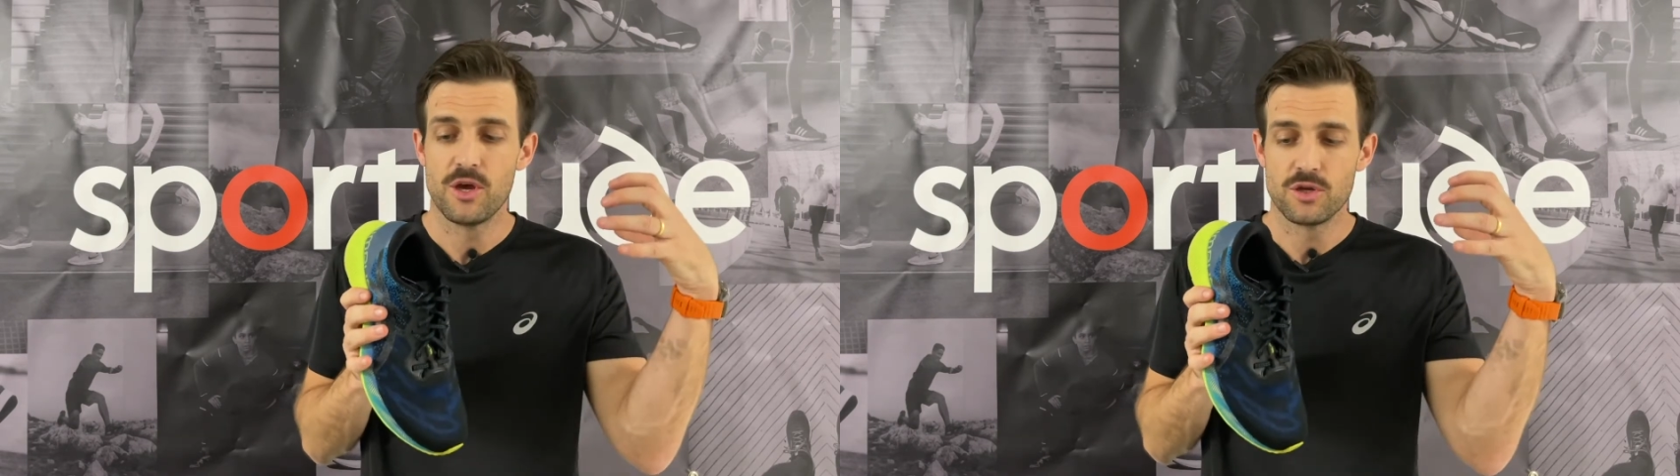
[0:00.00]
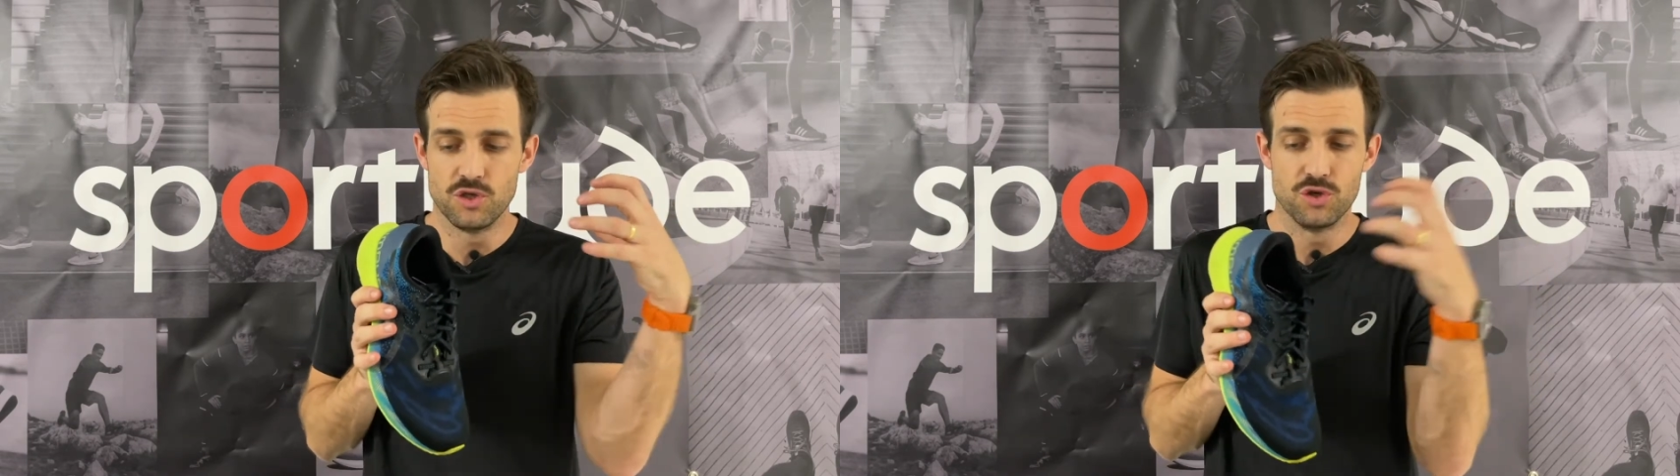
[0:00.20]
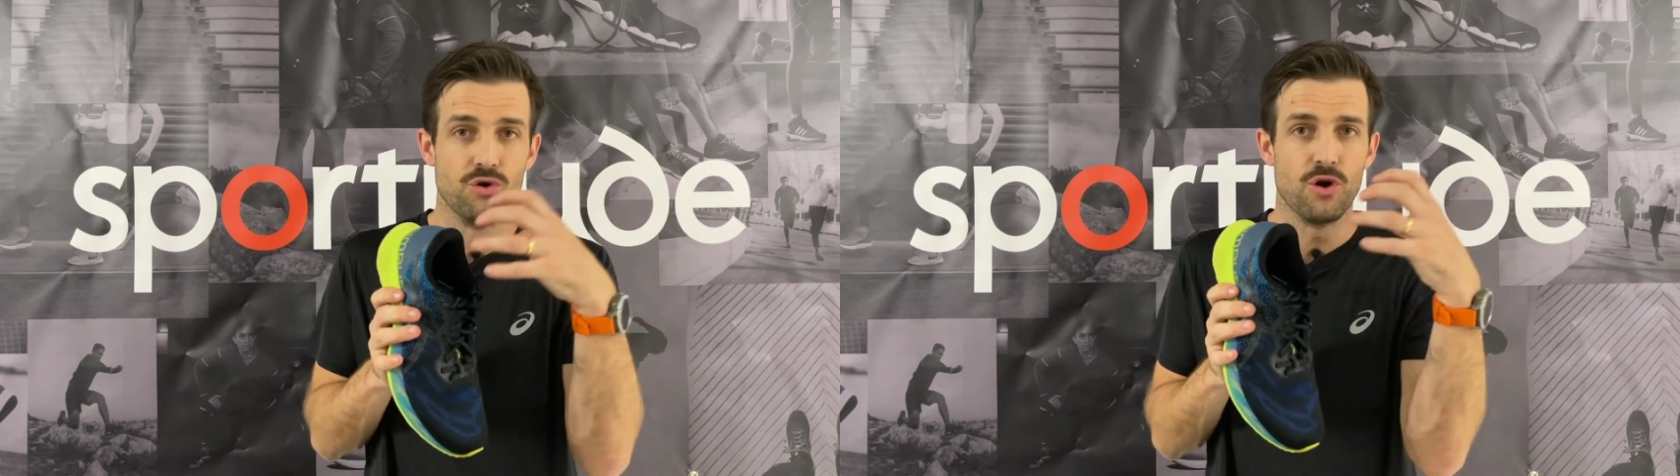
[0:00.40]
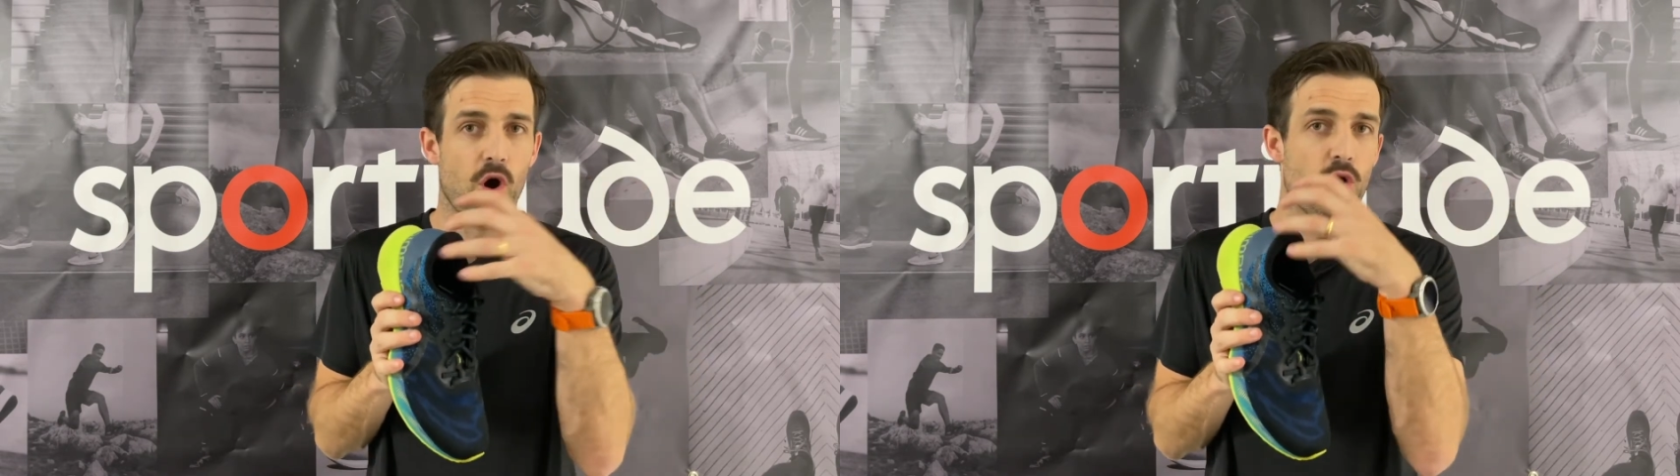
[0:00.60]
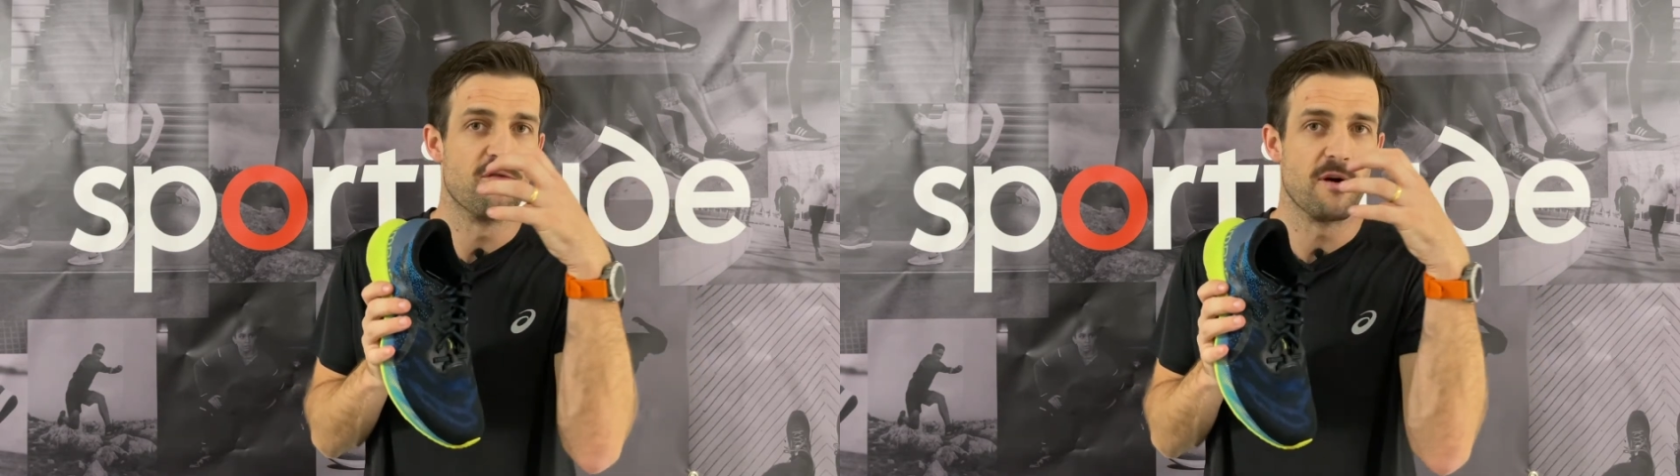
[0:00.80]
do
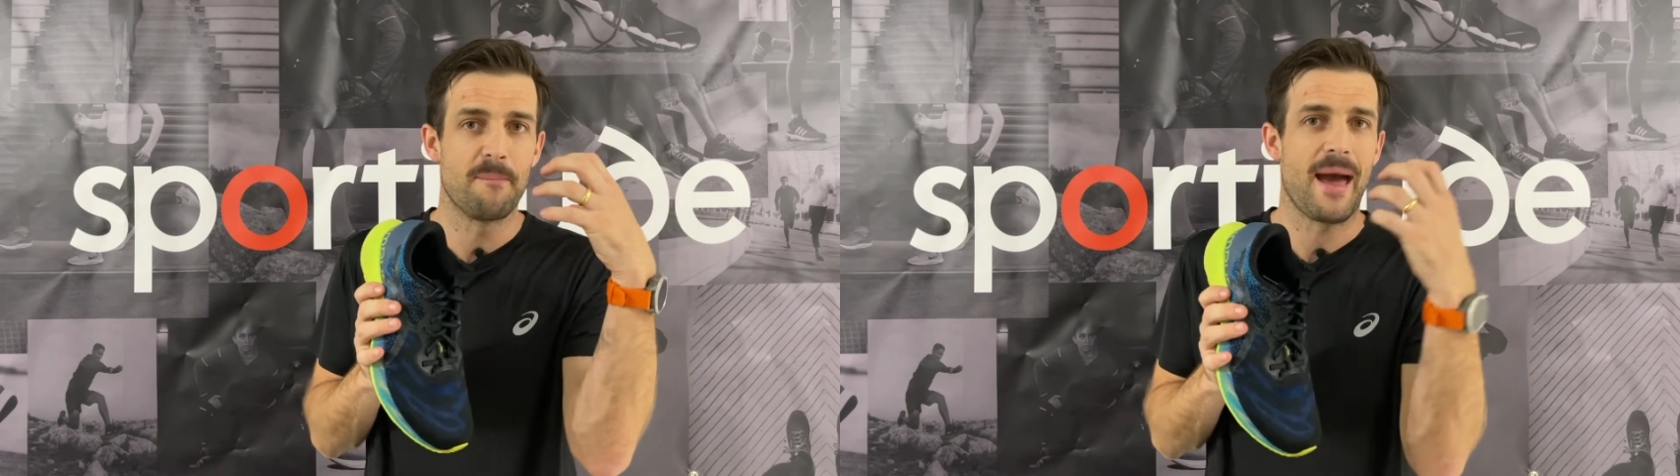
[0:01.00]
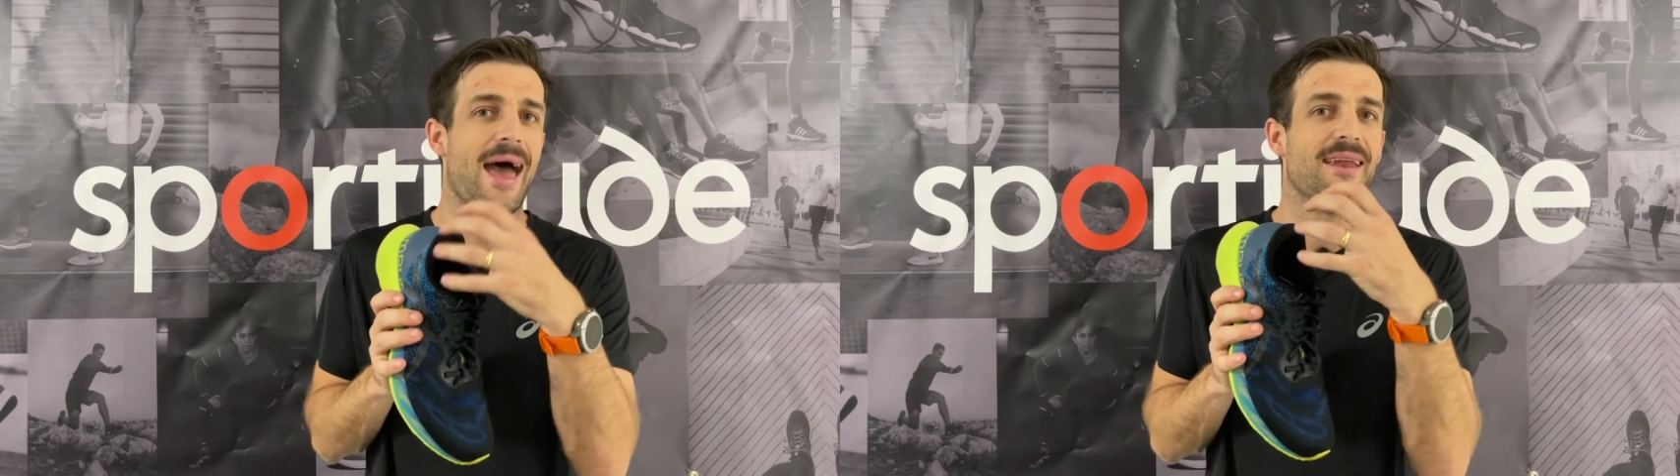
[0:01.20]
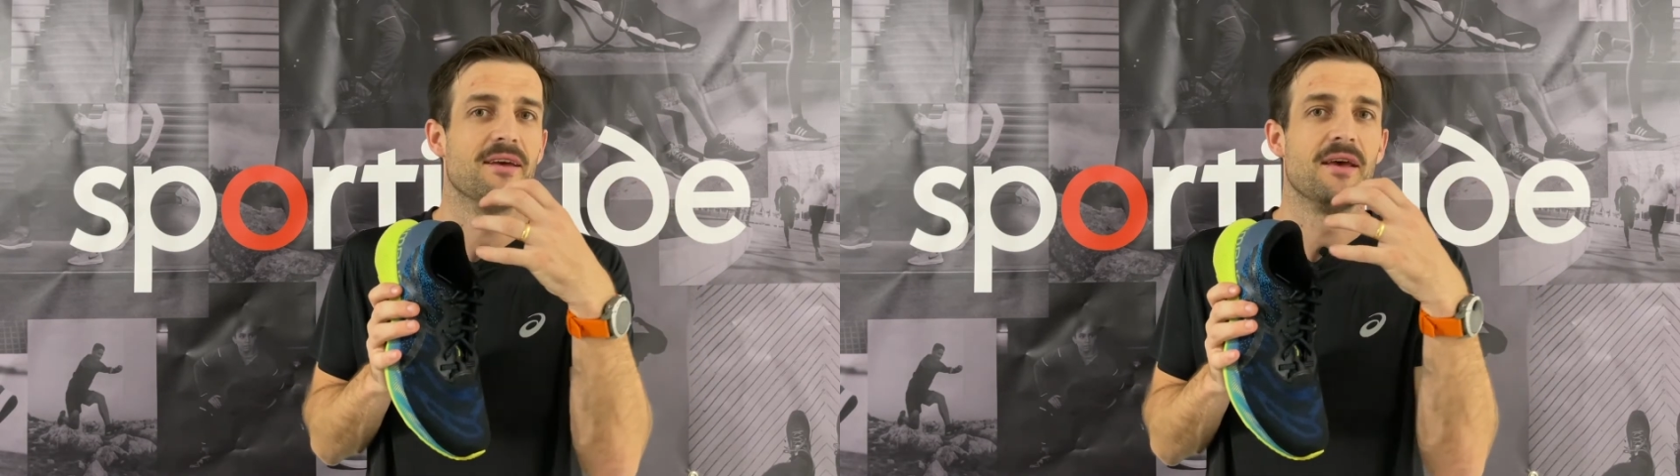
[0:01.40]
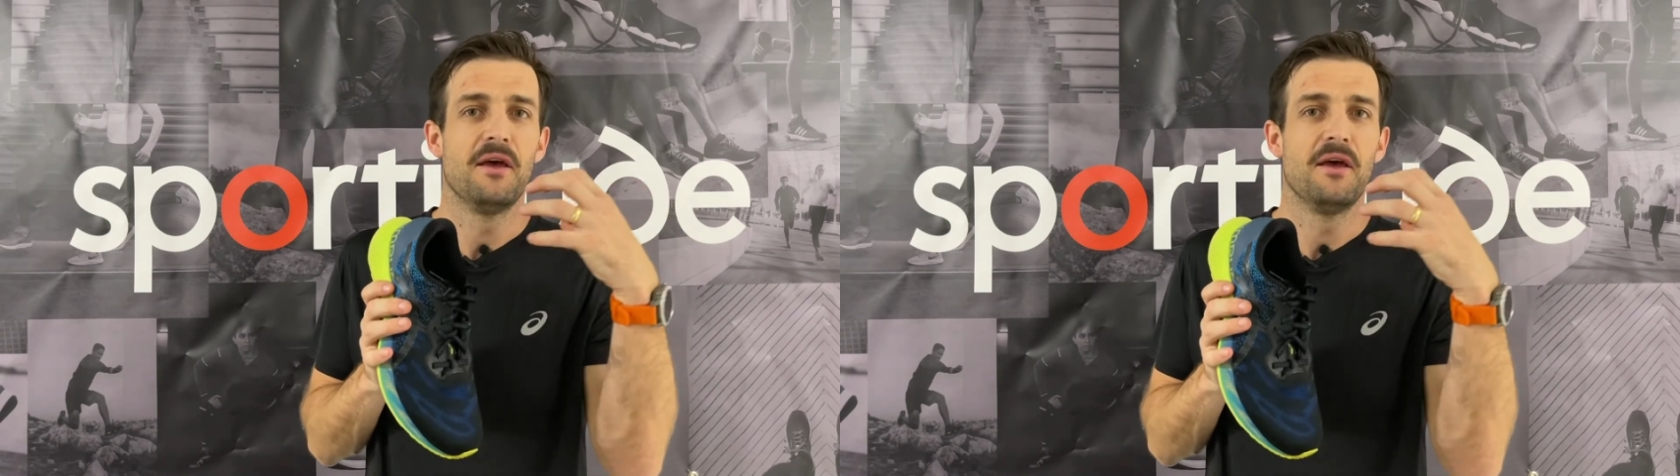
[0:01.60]
over pad